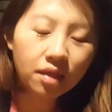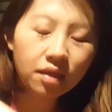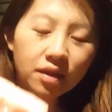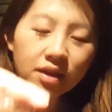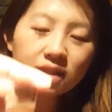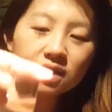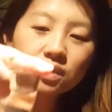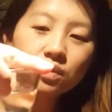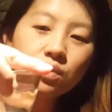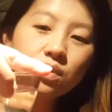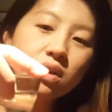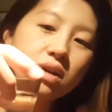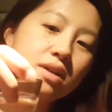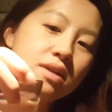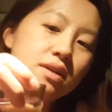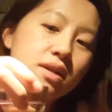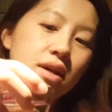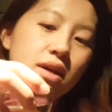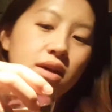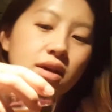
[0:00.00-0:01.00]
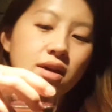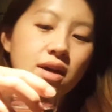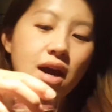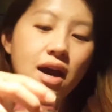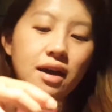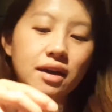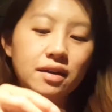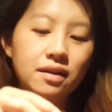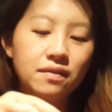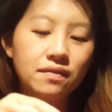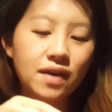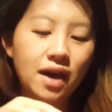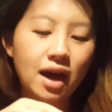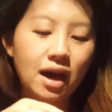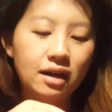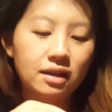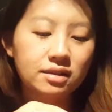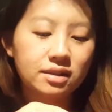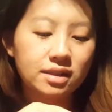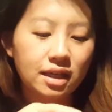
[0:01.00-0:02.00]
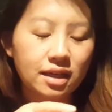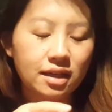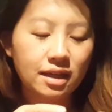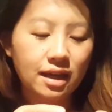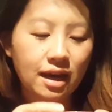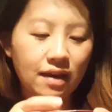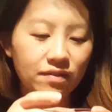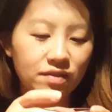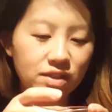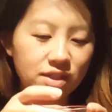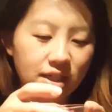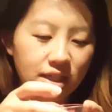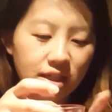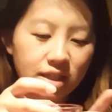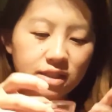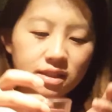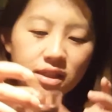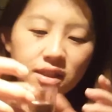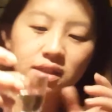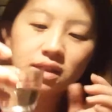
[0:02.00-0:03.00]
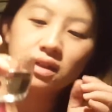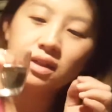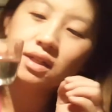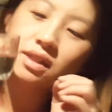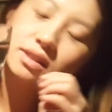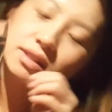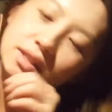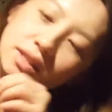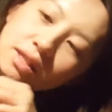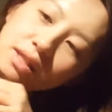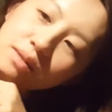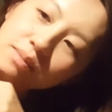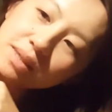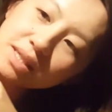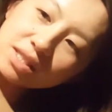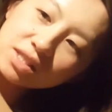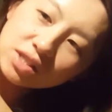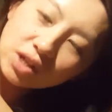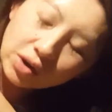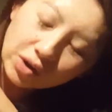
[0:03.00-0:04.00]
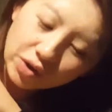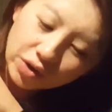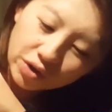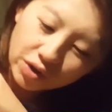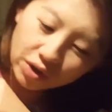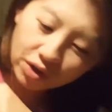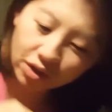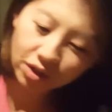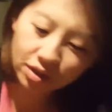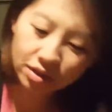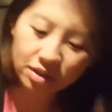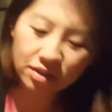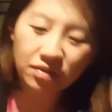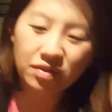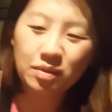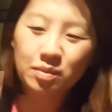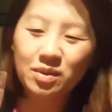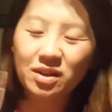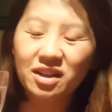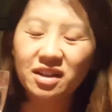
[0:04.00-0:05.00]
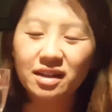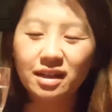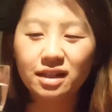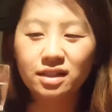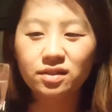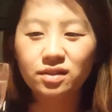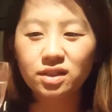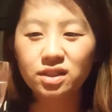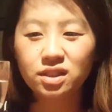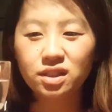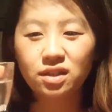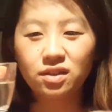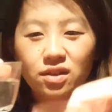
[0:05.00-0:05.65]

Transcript: This one, it kind of has like an aftertaste. It is a little bit darker, so if you put it next to each